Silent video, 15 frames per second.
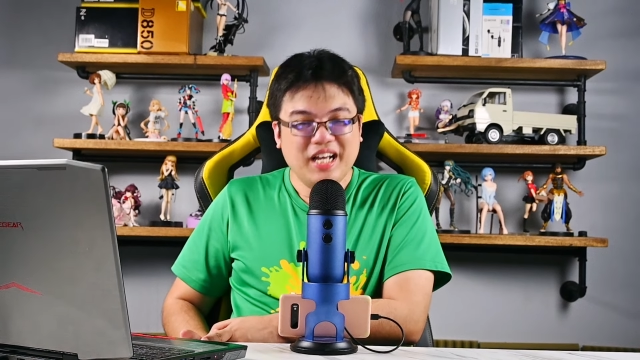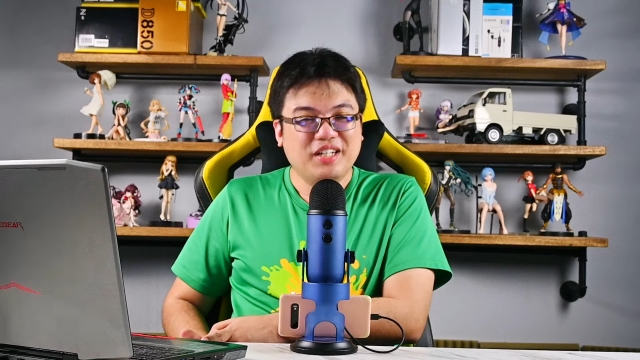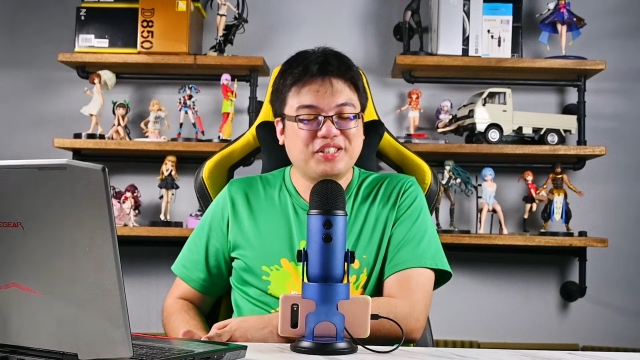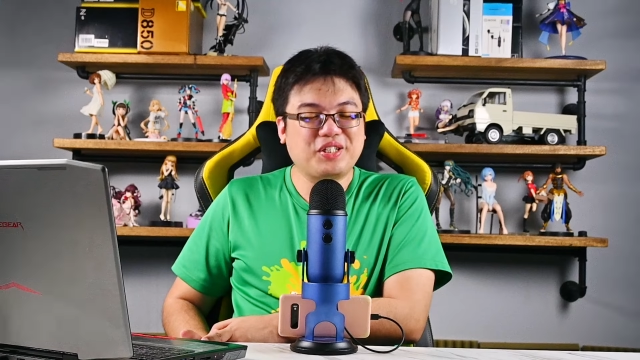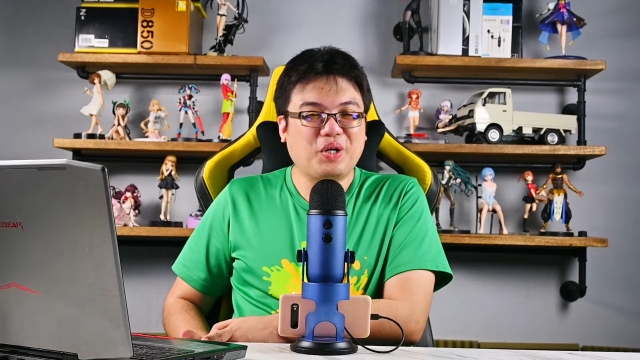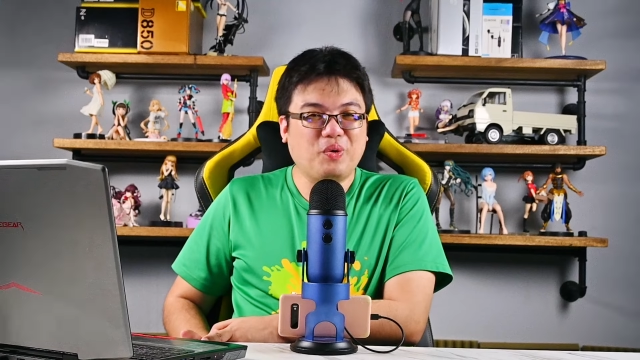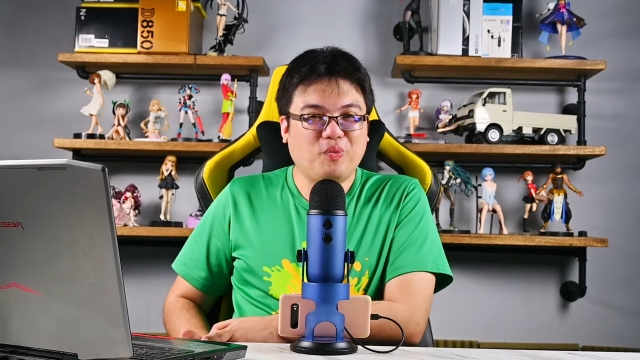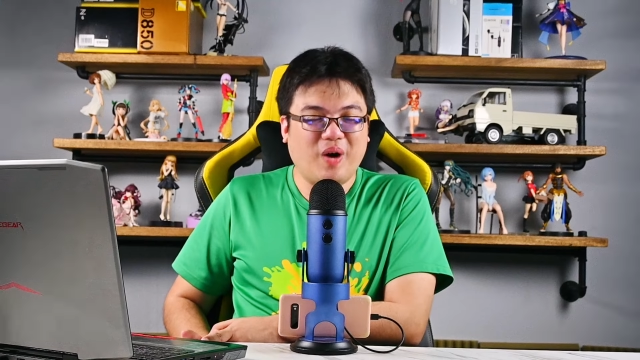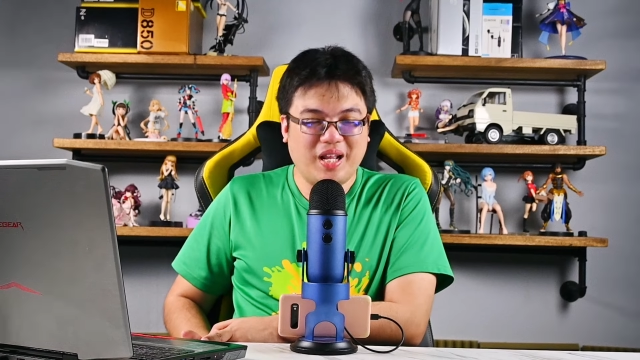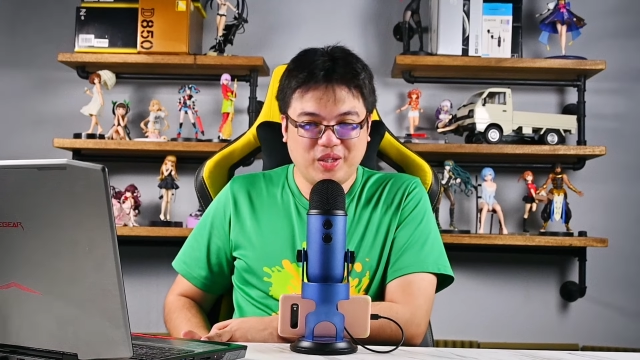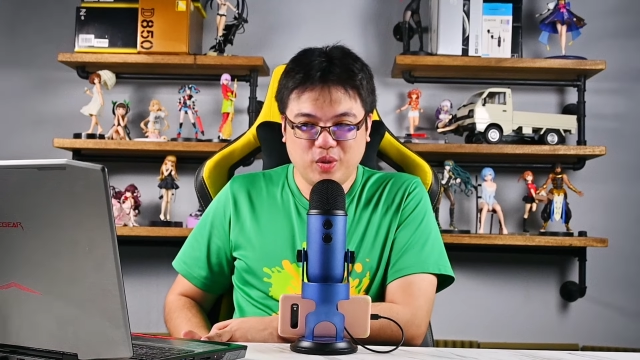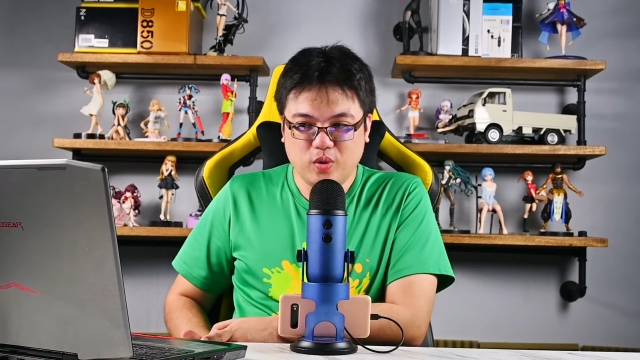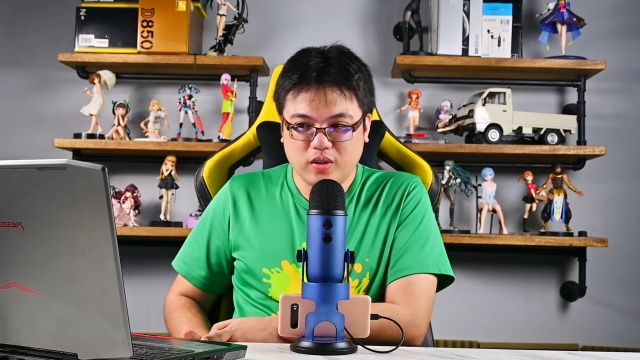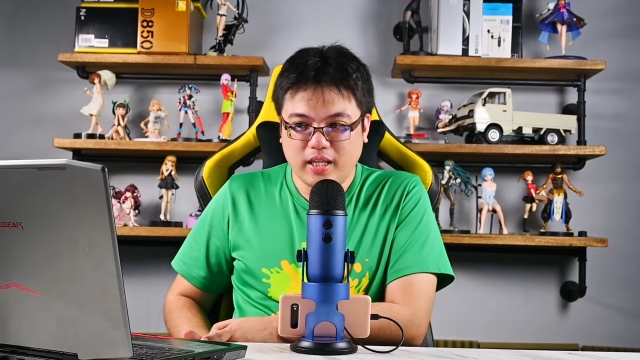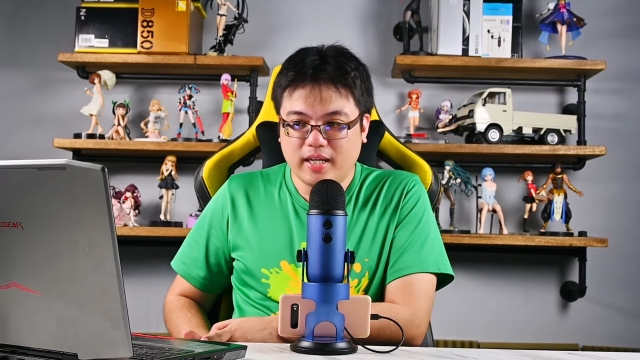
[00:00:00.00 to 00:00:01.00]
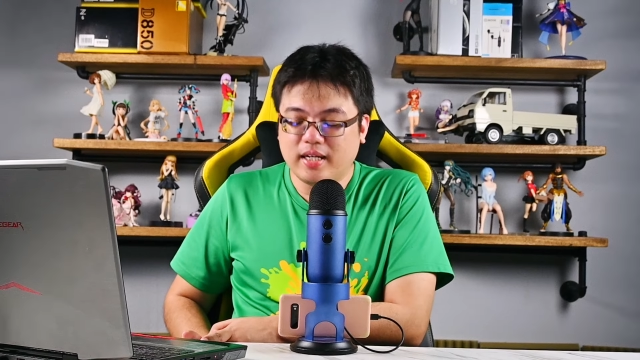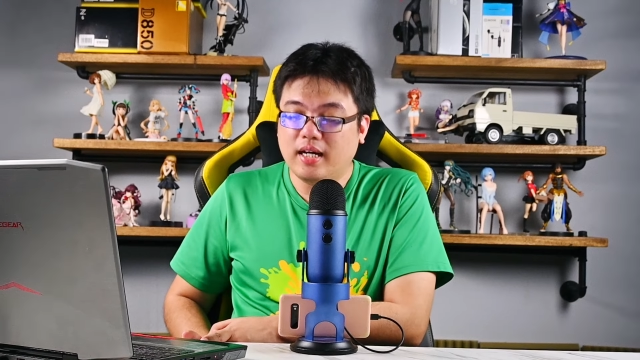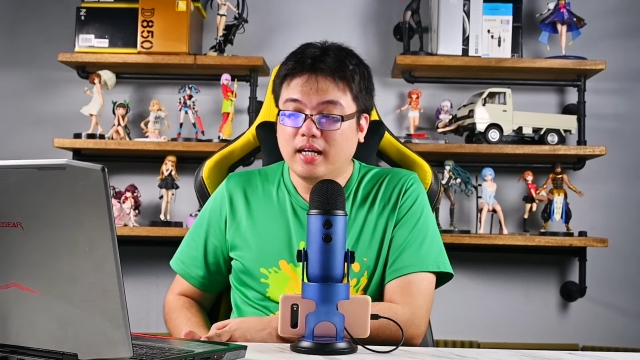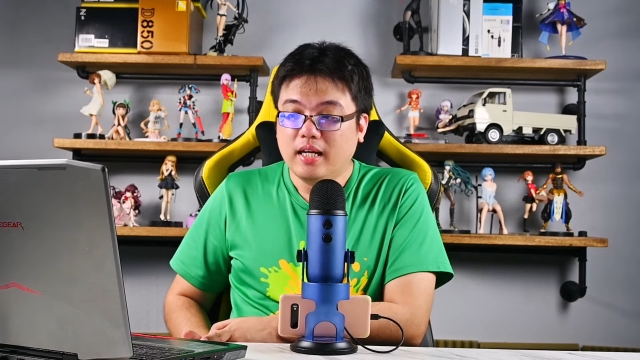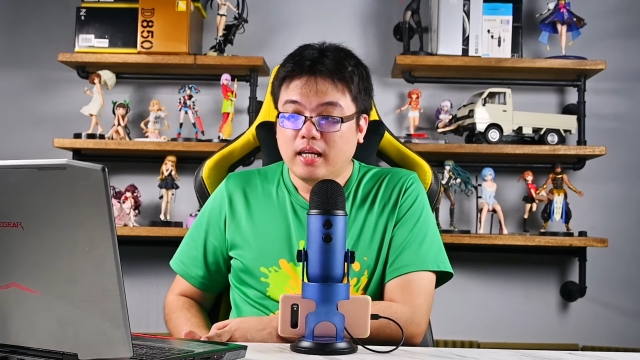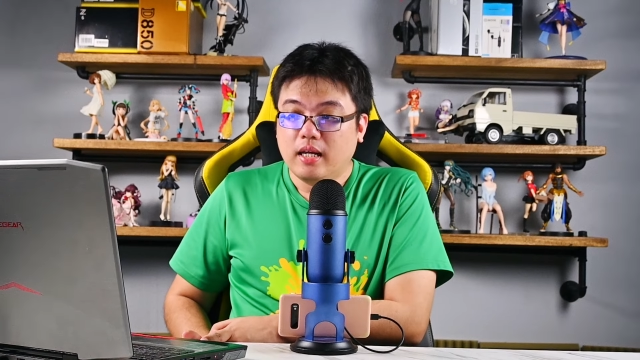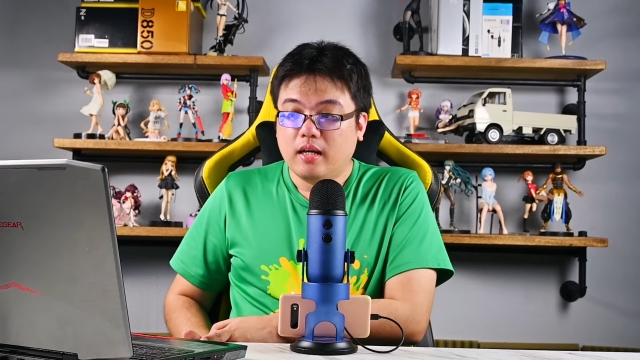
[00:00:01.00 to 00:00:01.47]
So what do you think?
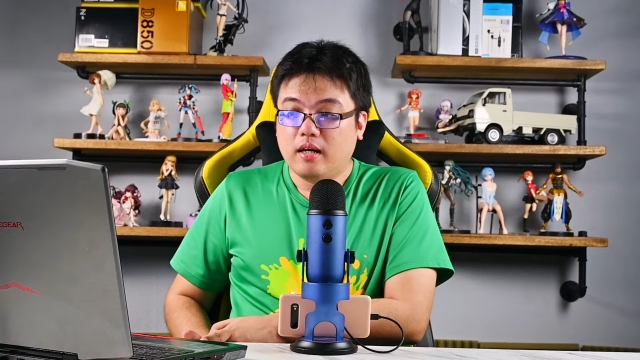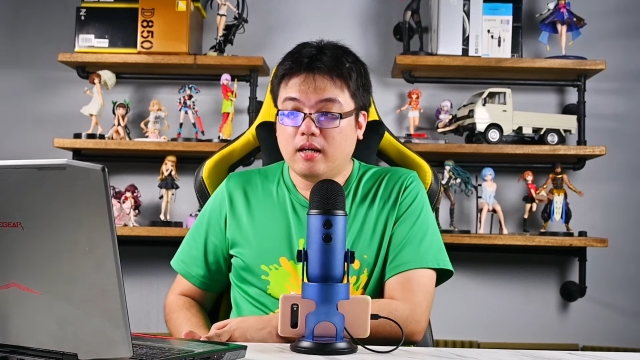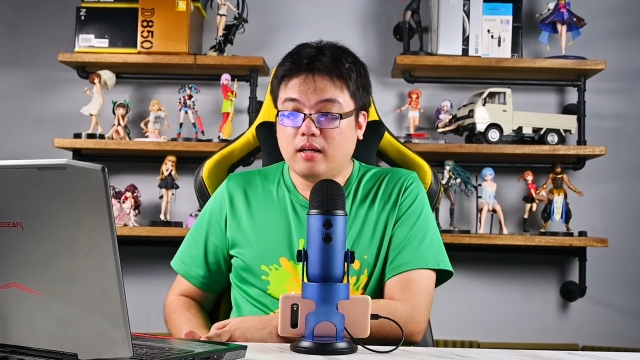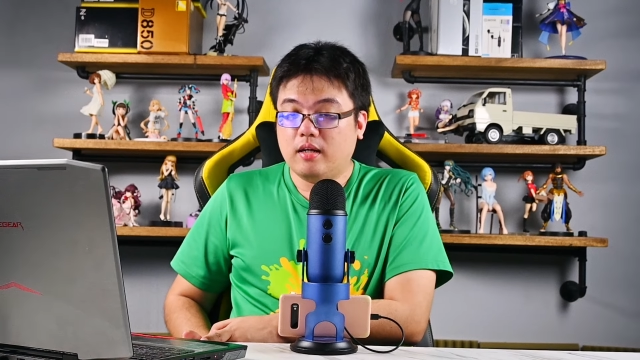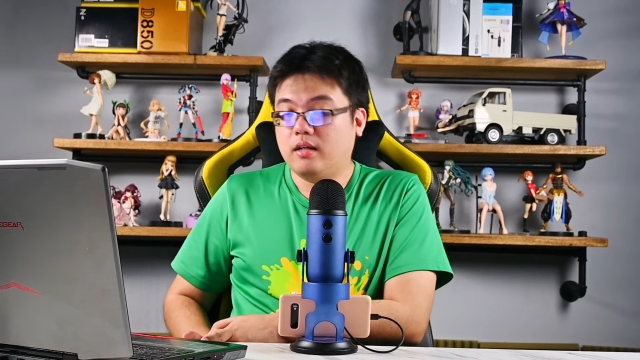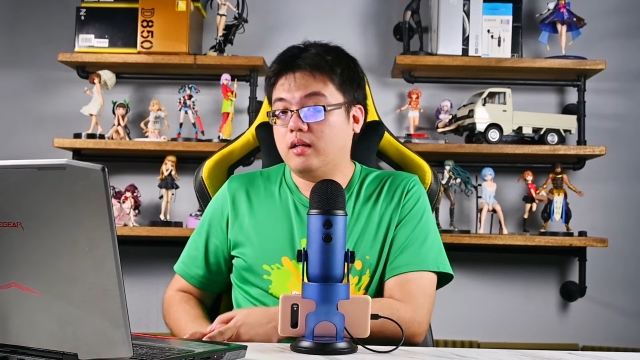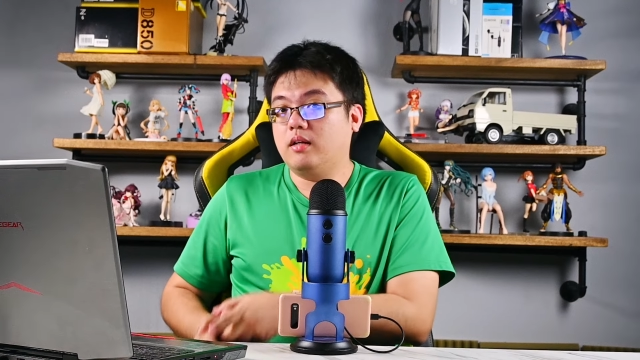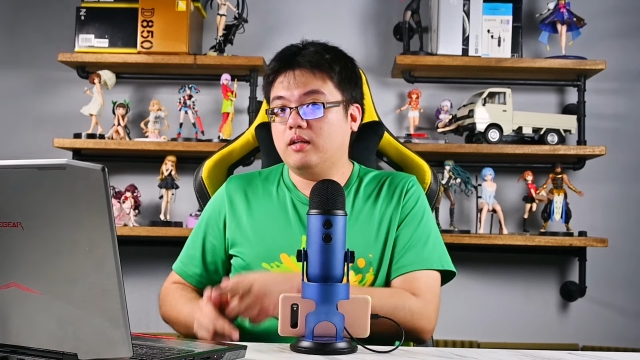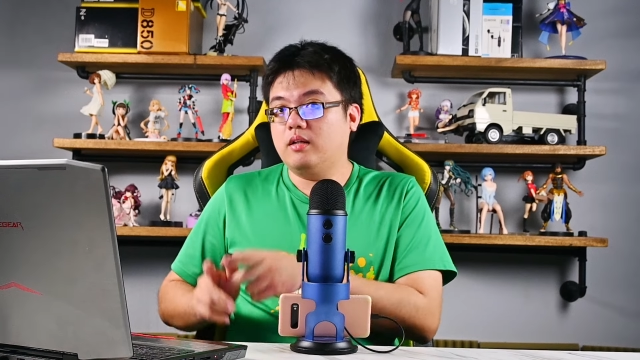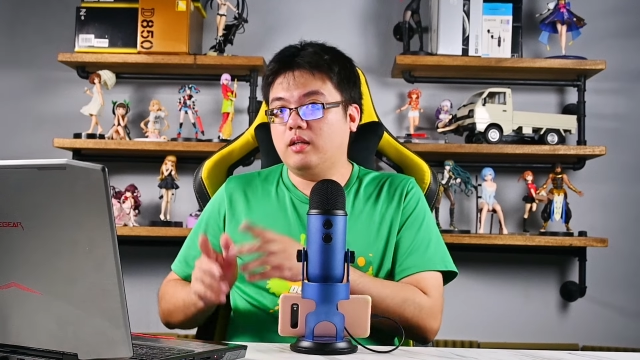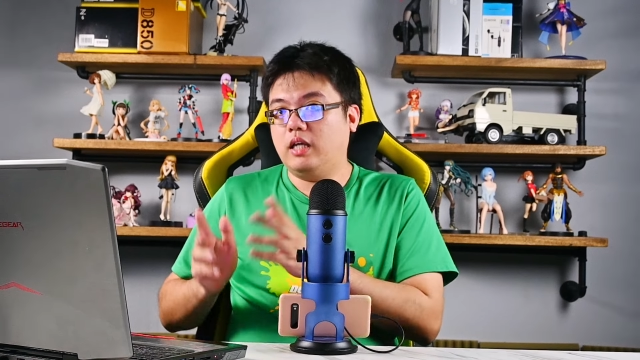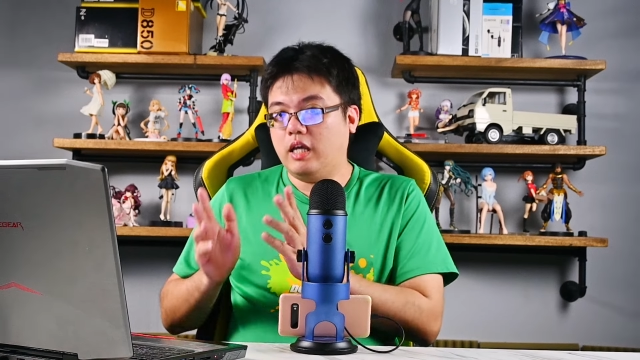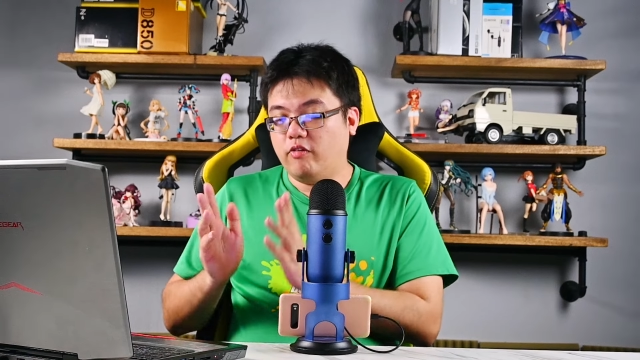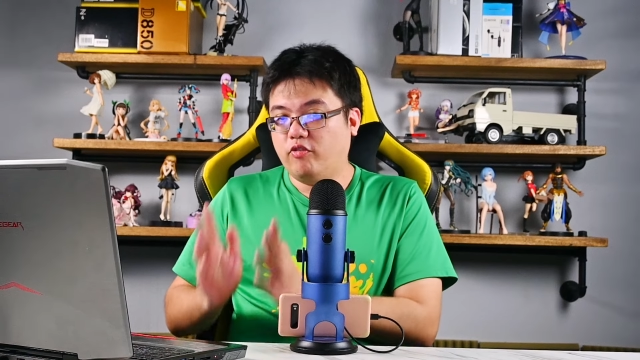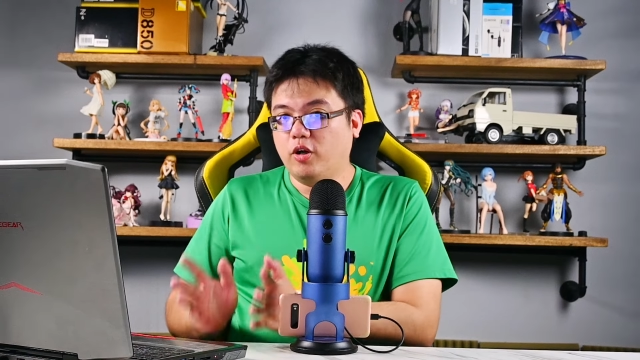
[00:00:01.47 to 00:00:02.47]
If